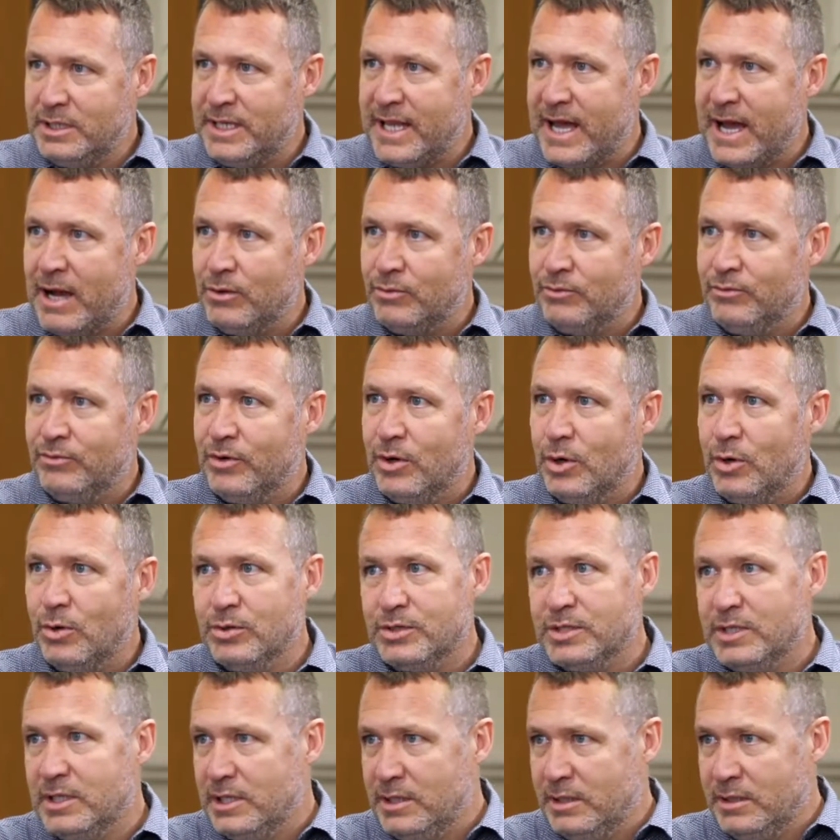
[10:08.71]

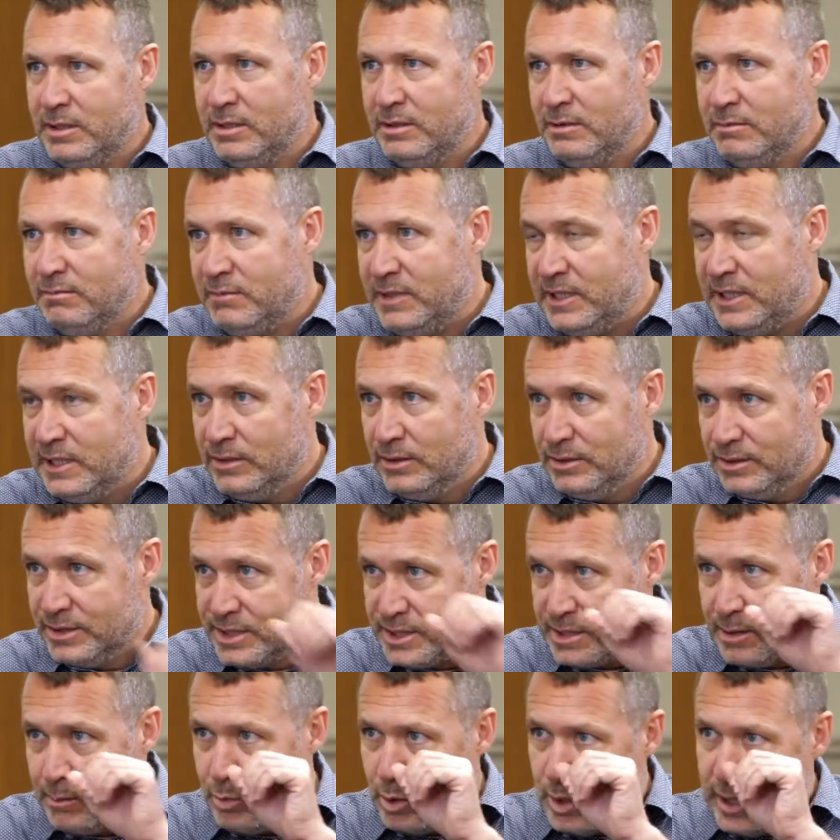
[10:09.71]
downvote, gild
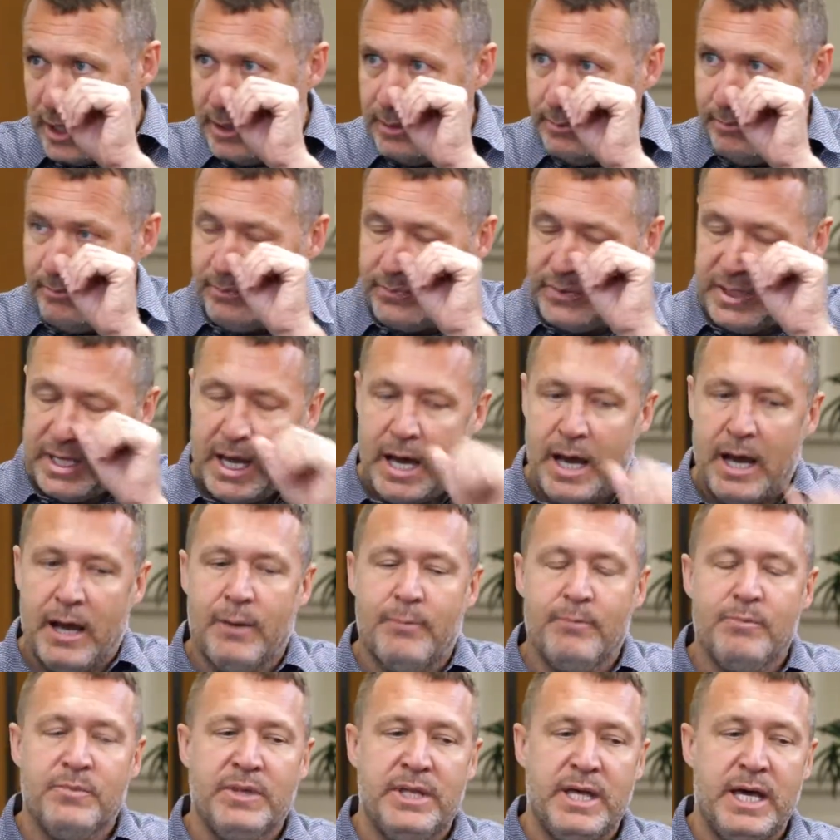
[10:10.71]
someone,
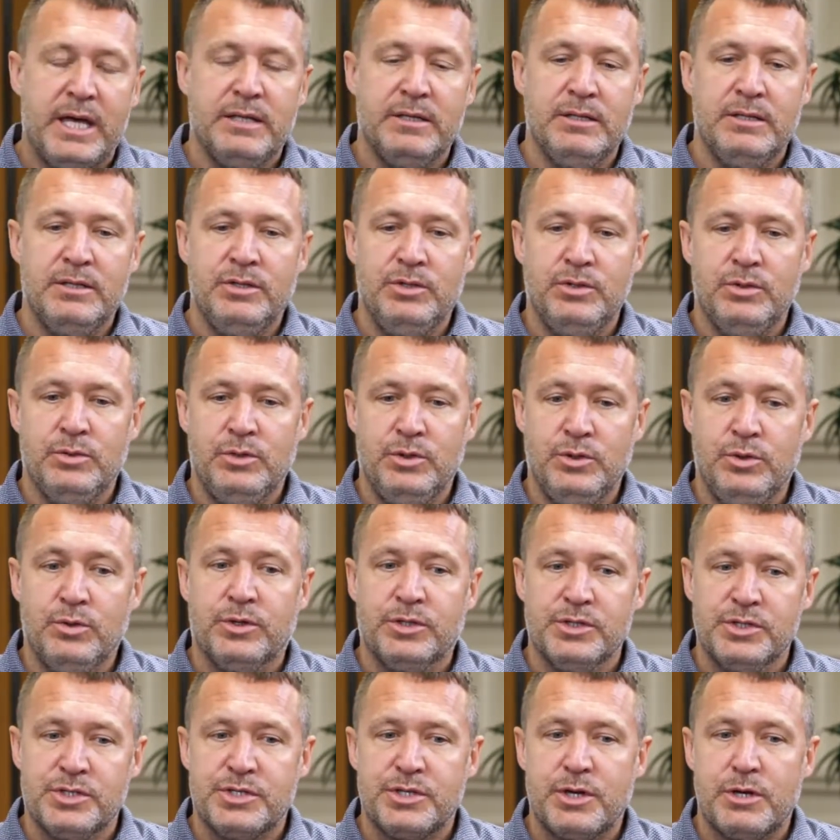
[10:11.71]
that you
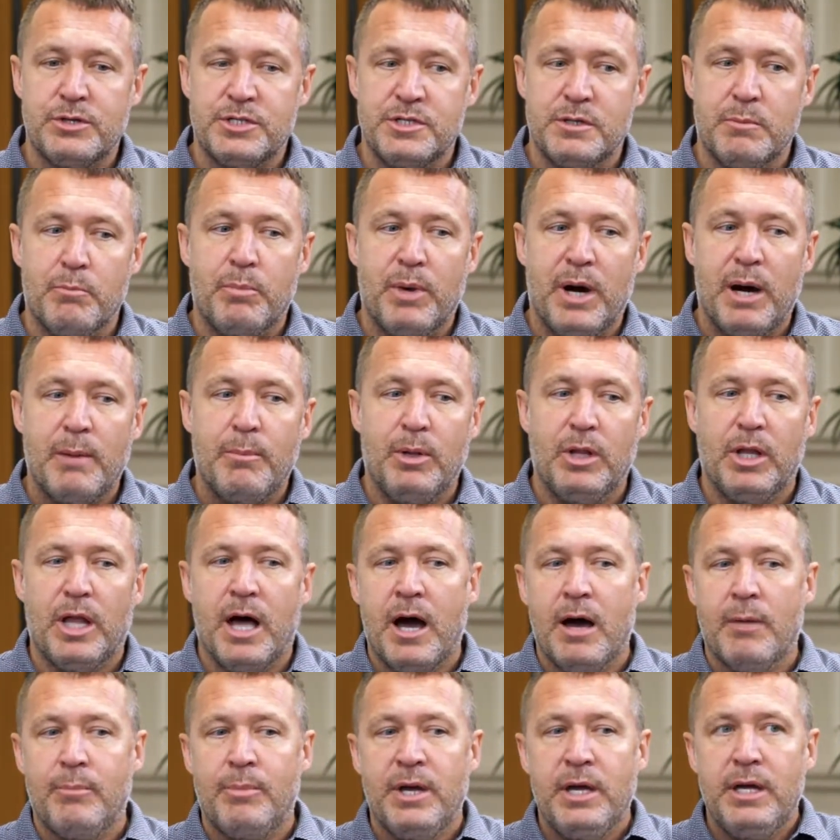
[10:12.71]
can start to bubble
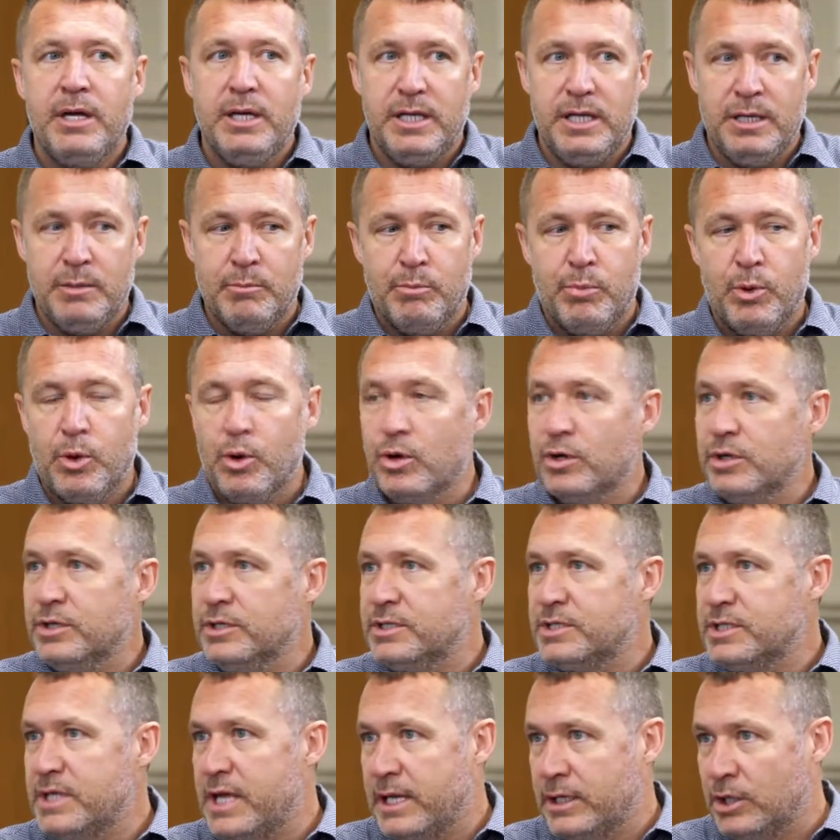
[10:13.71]
up
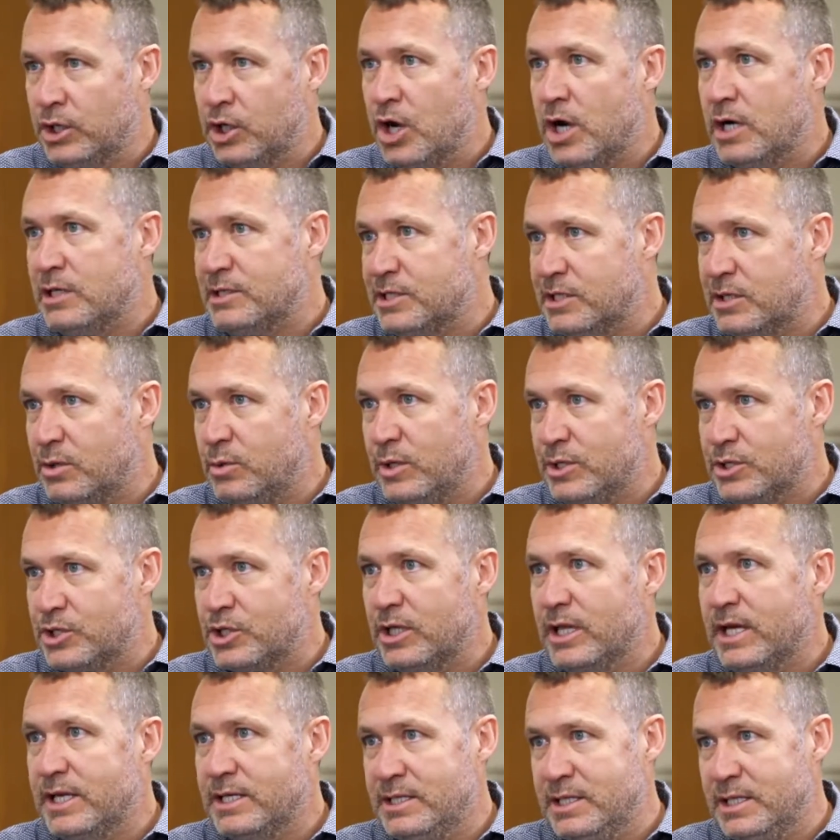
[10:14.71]
important and
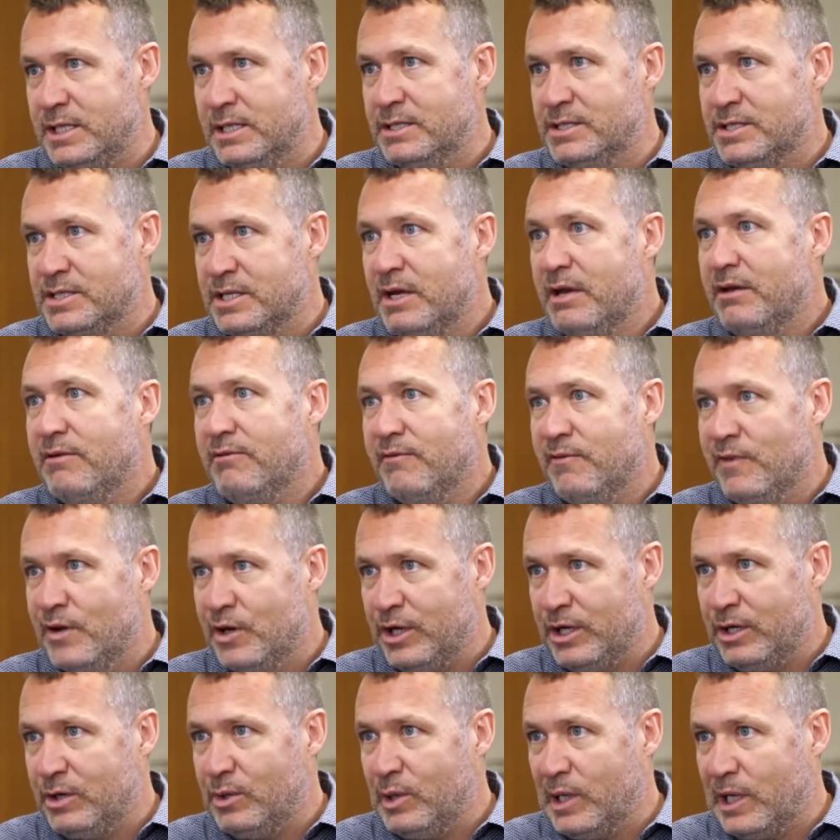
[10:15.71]
consequential ideas
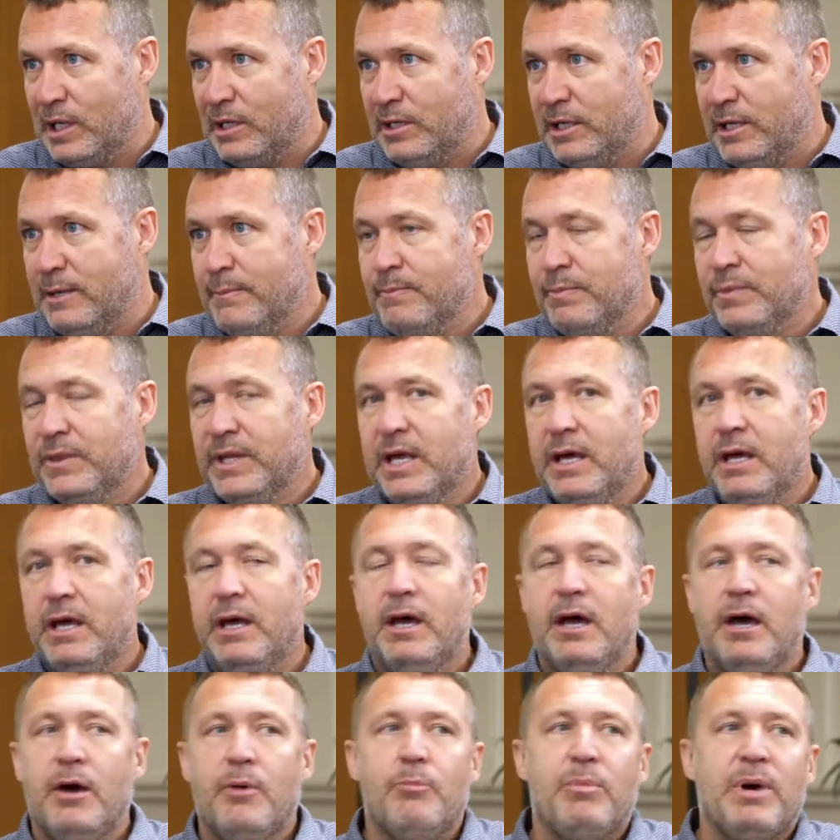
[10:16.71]
very quickly.
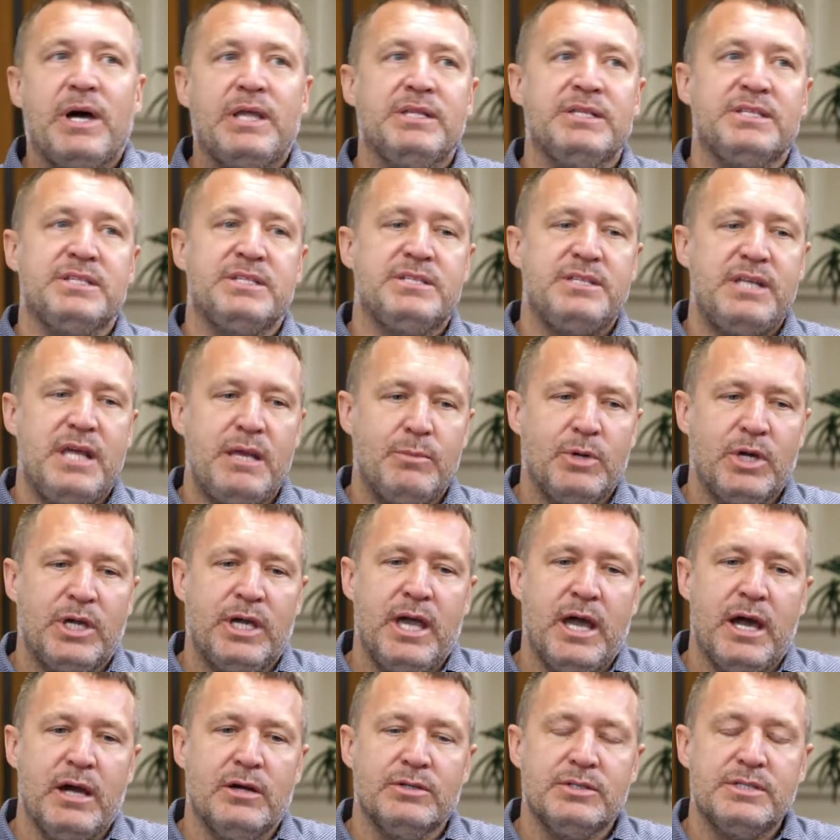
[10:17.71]
By the same
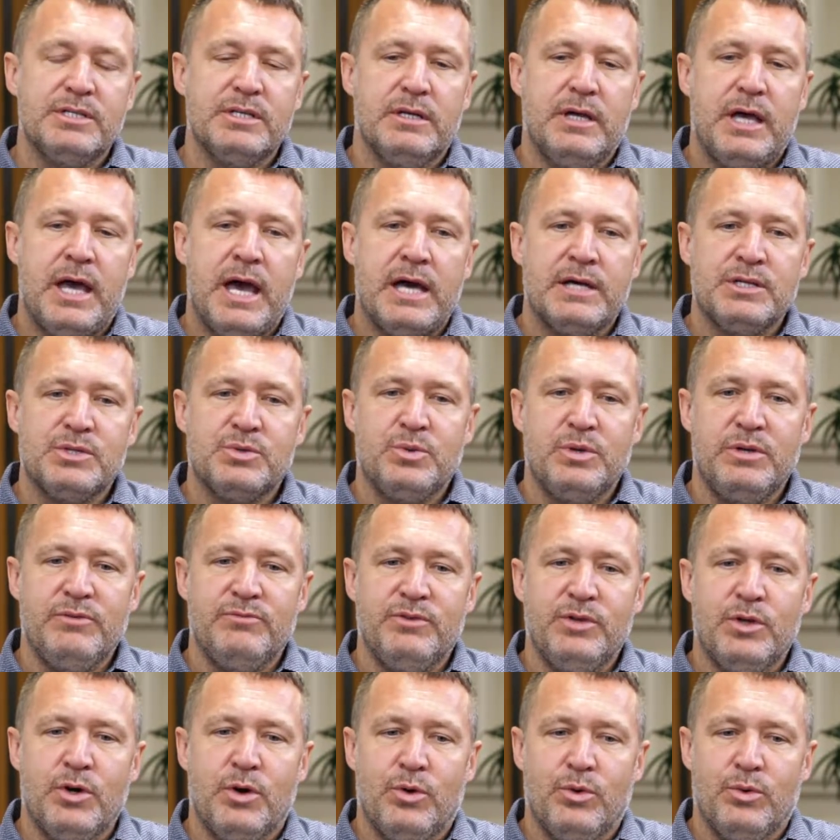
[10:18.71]
account, as
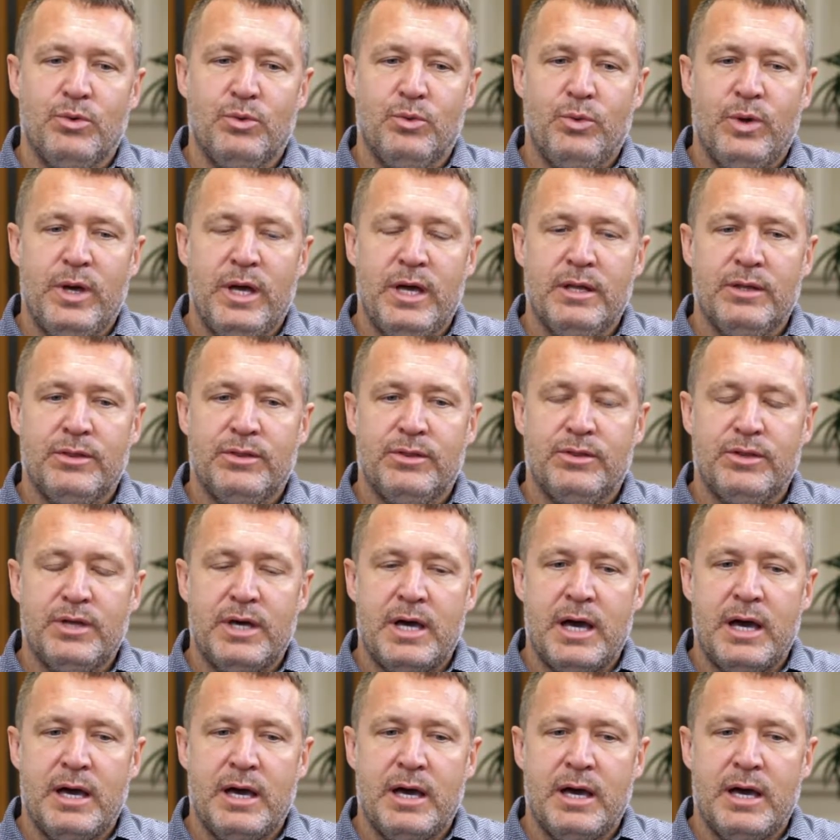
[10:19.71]
we've known with